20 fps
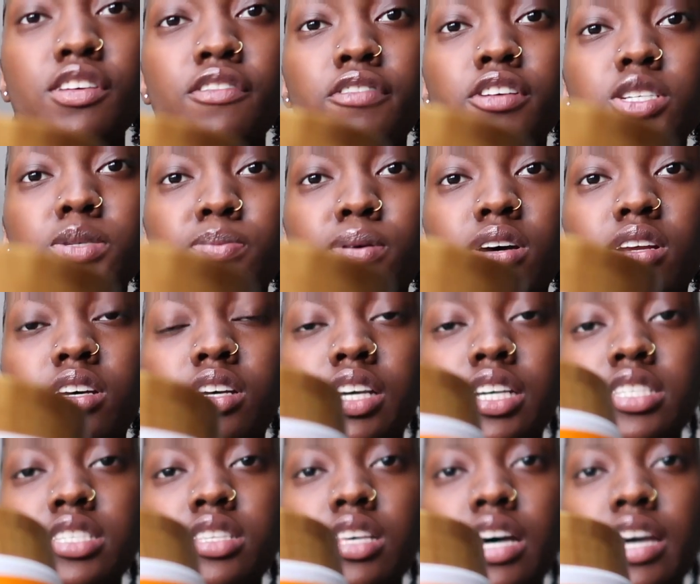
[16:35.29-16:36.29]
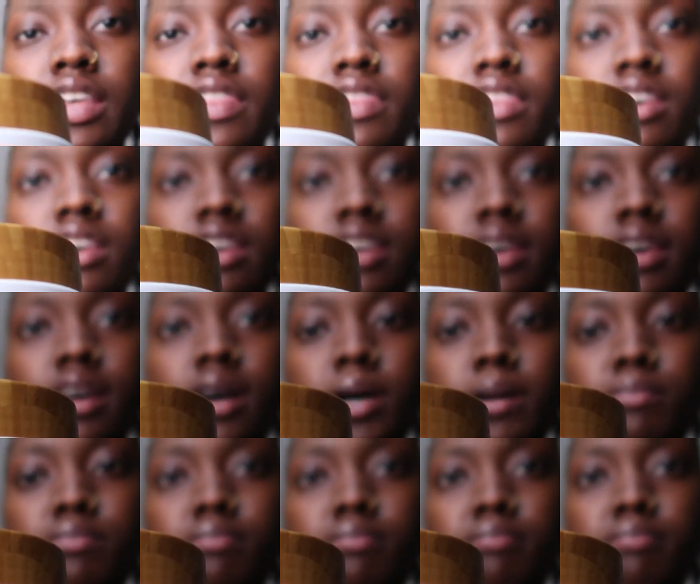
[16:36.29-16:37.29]
the first product. It's like the
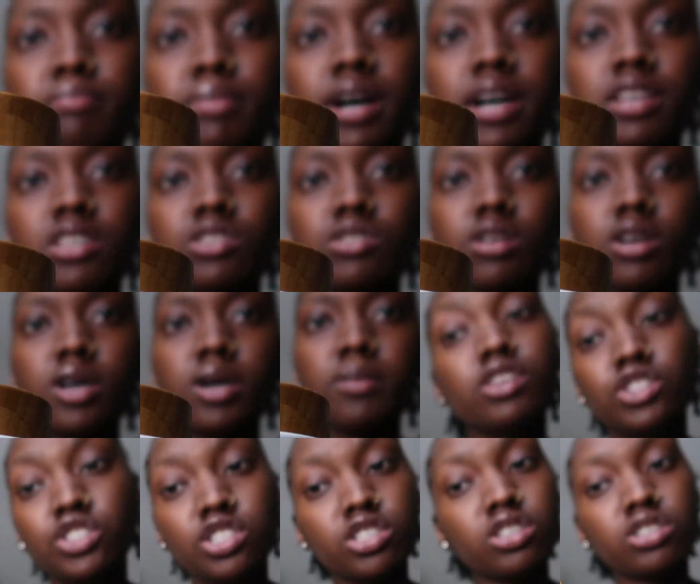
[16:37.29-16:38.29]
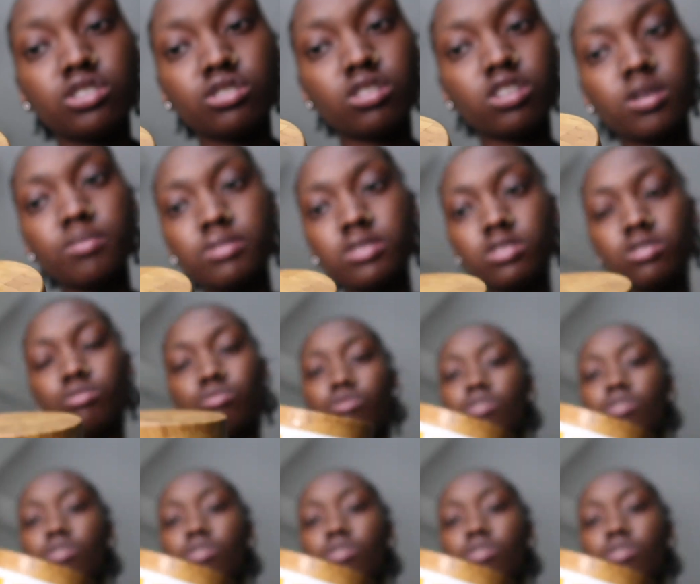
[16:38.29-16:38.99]
body scrub, the sugar scrub. It's the